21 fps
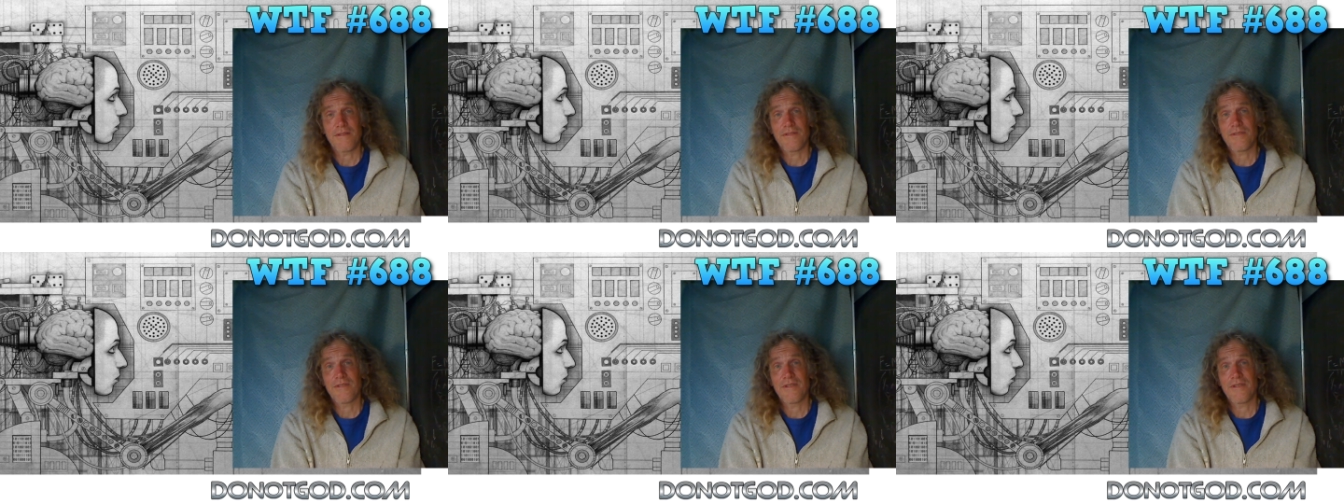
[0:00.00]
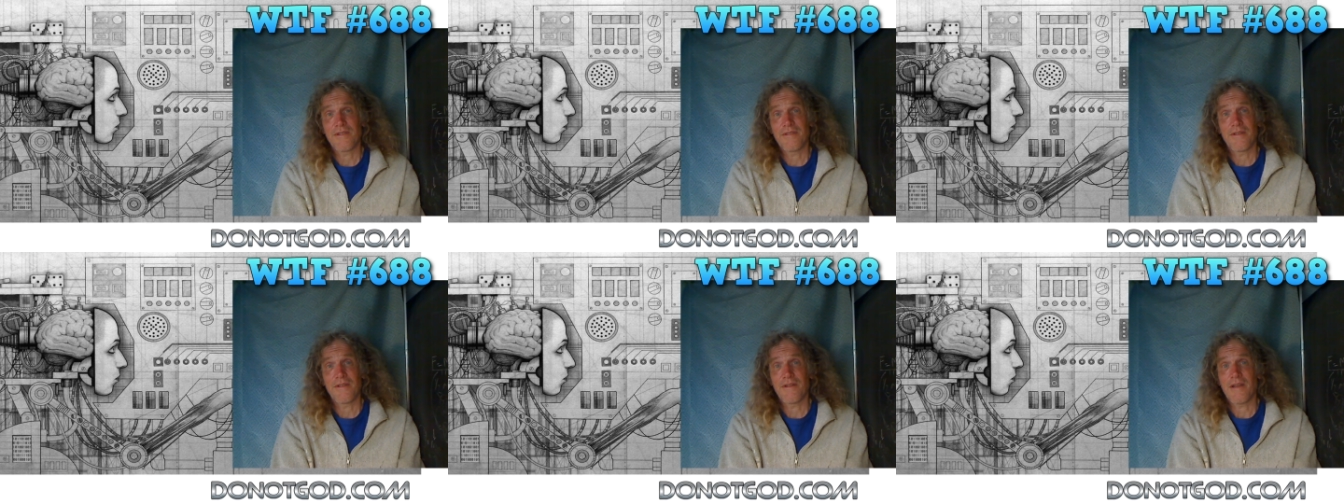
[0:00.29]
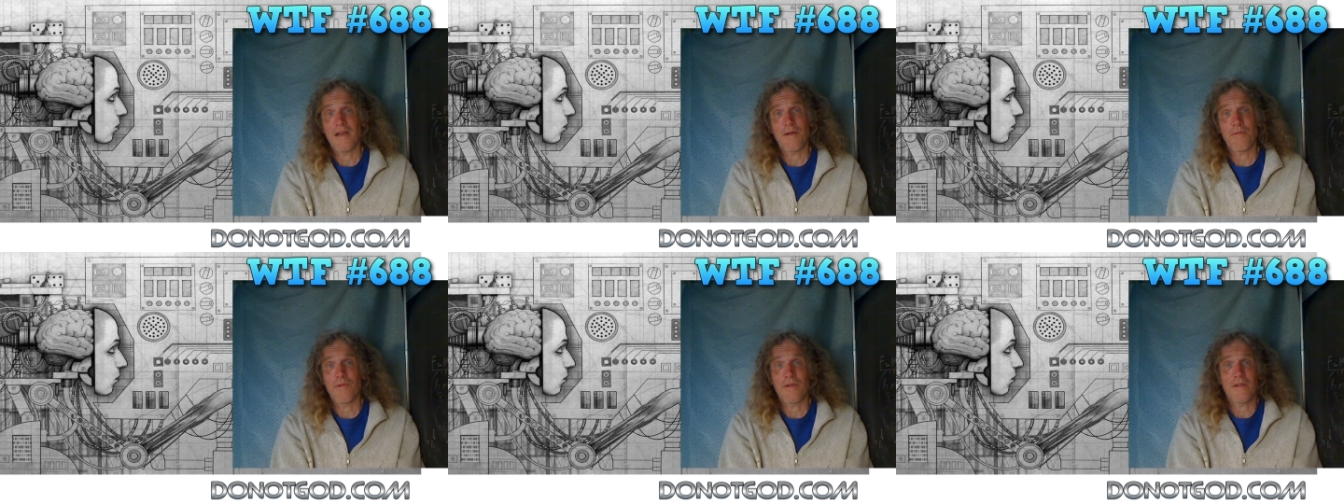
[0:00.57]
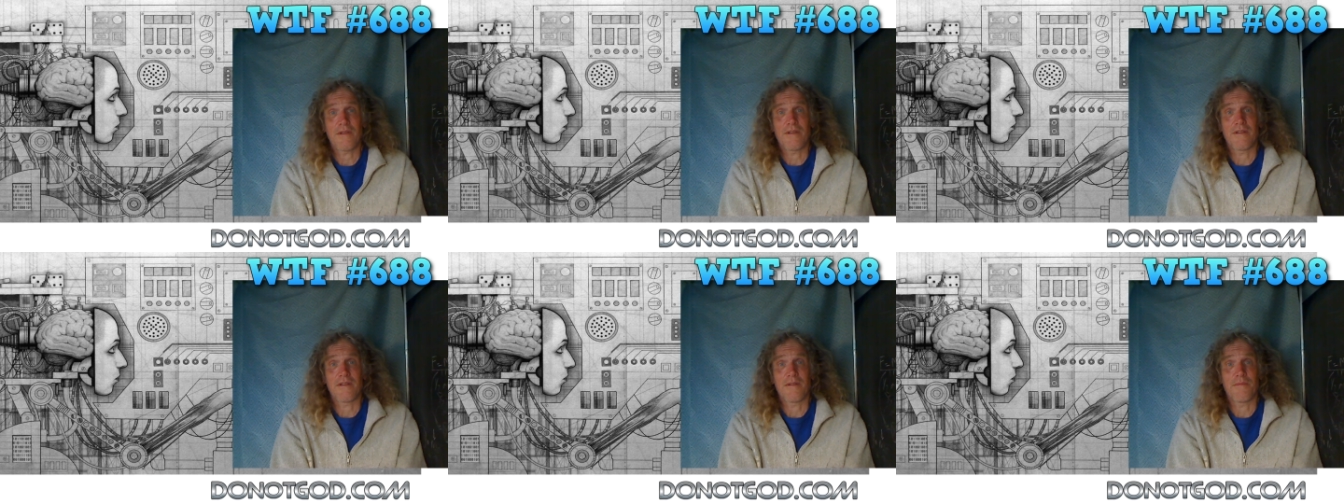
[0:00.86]
because they're not
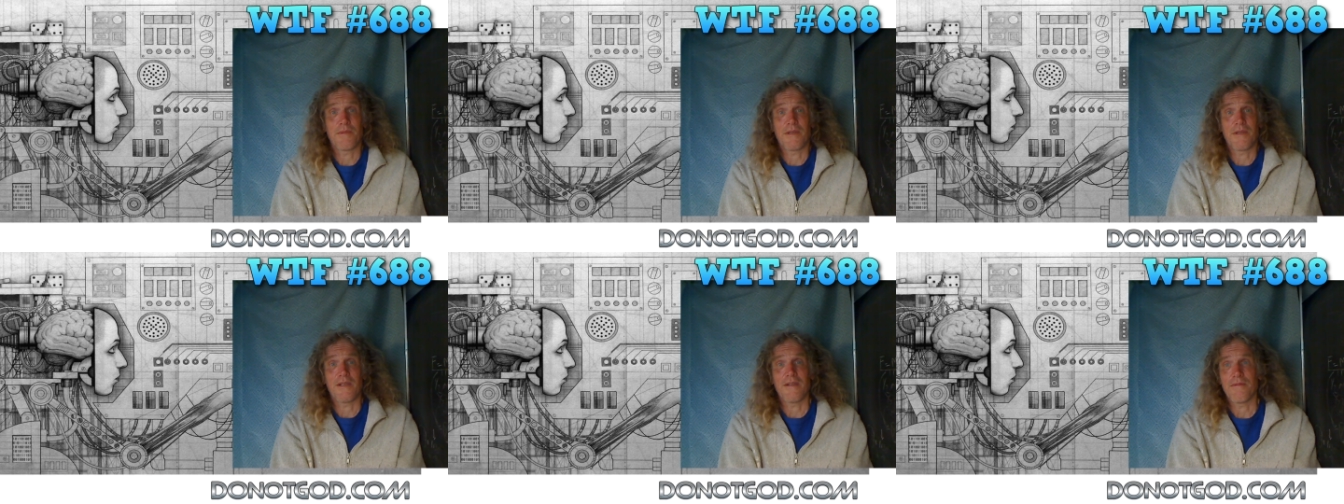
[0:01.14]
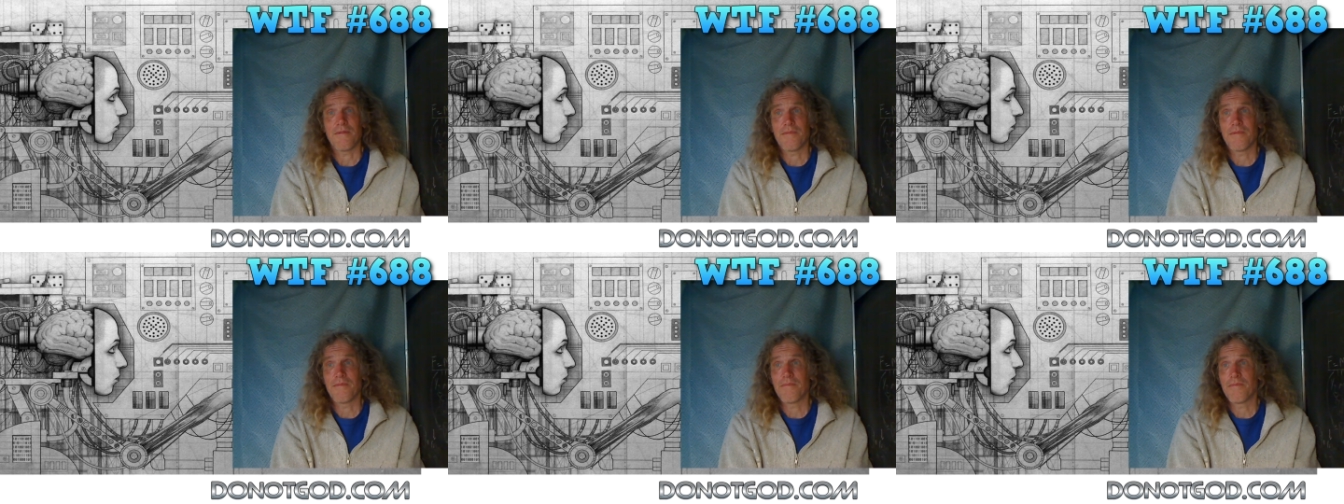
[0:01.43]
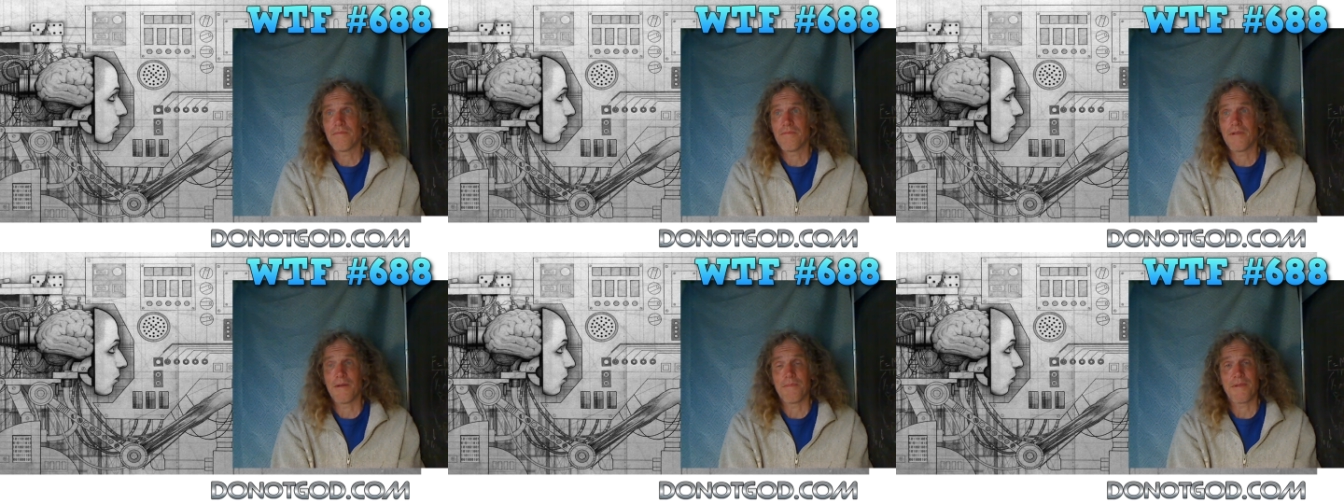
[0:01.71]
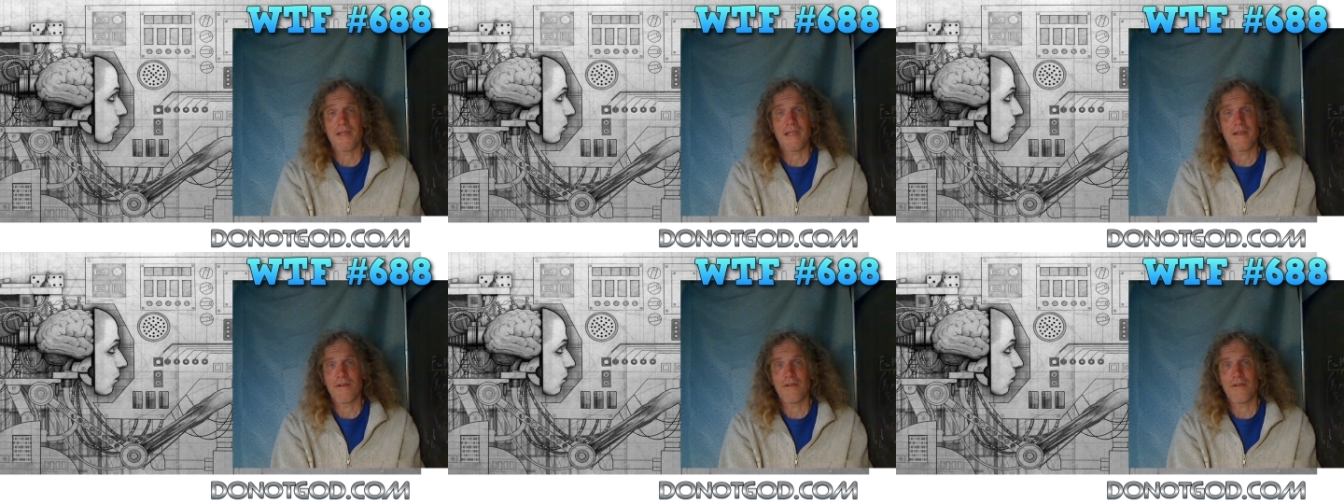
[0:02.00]
willing to be
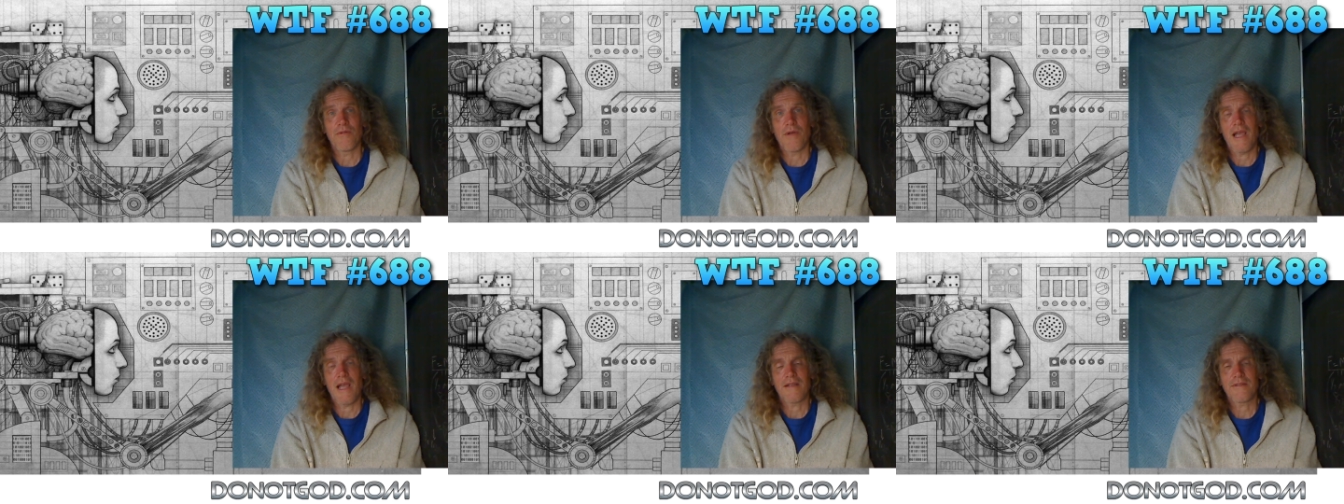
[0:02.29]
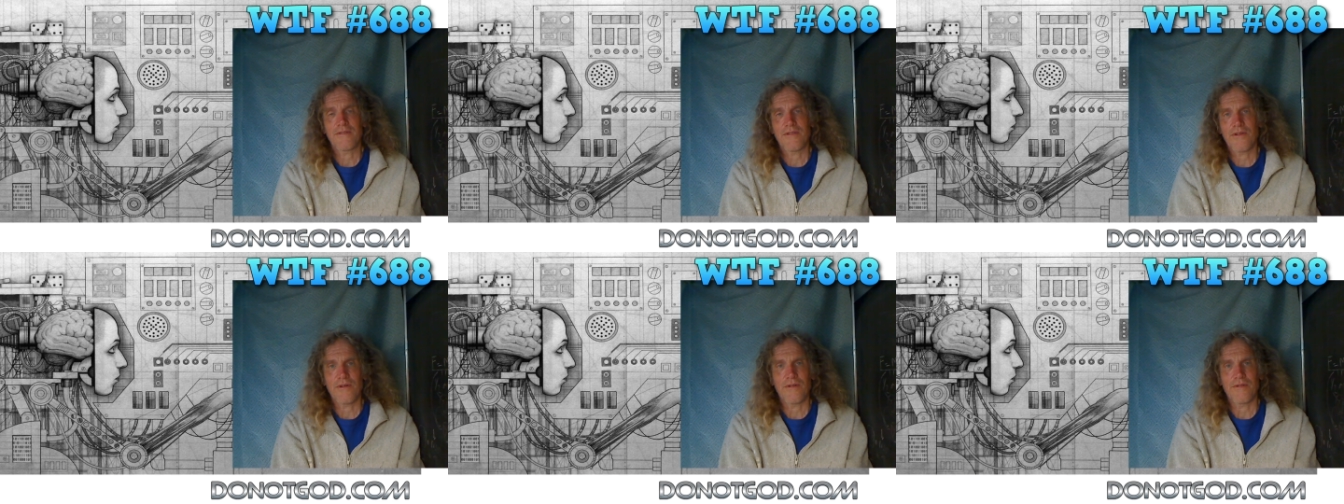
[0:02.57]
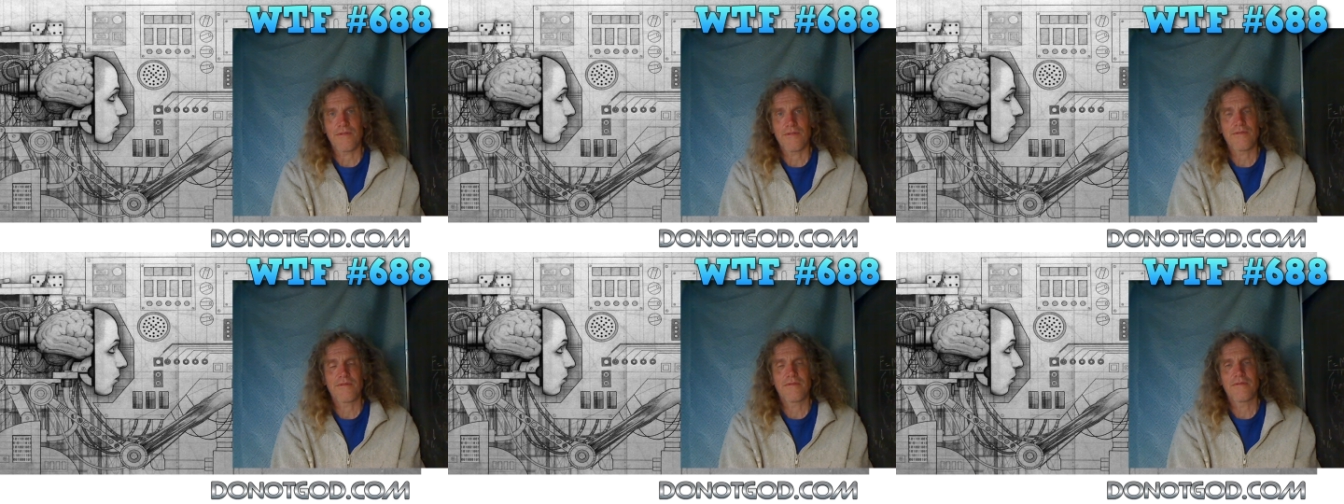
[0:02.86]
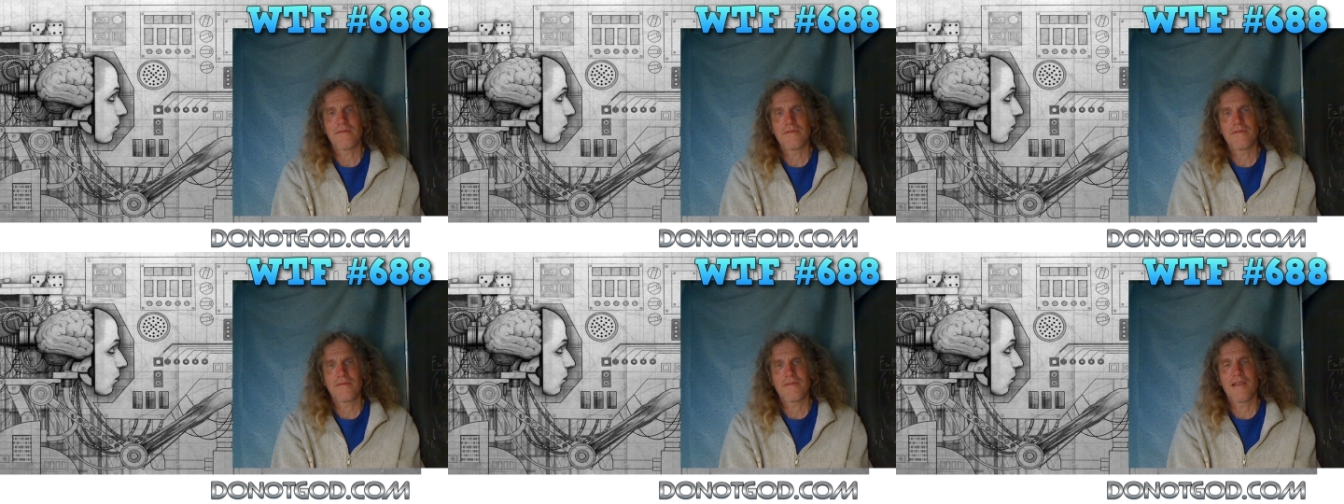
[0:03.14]
ripped new
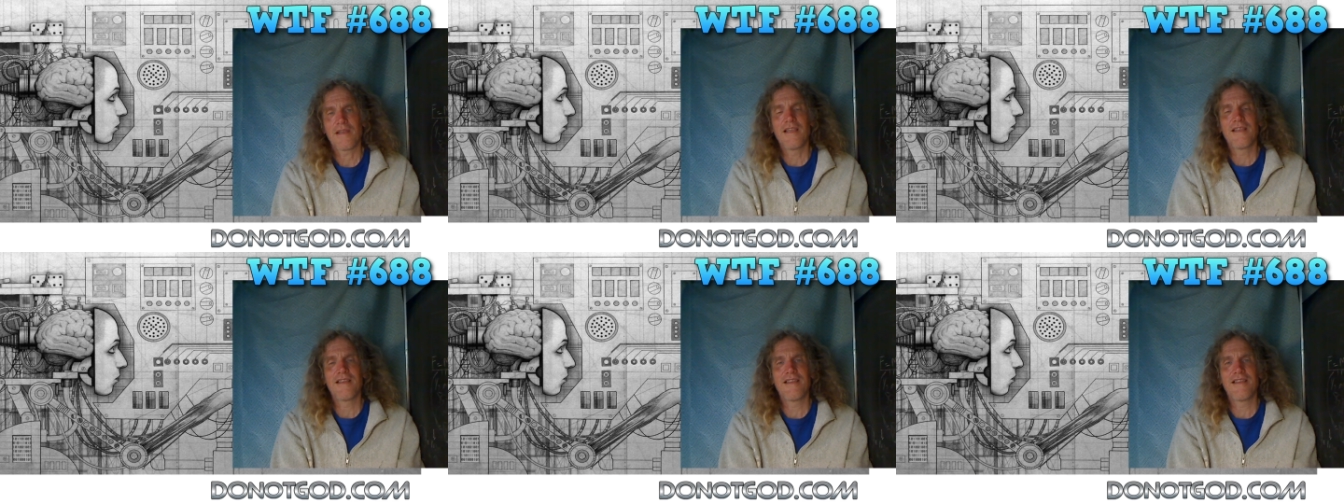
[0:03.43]
assholes.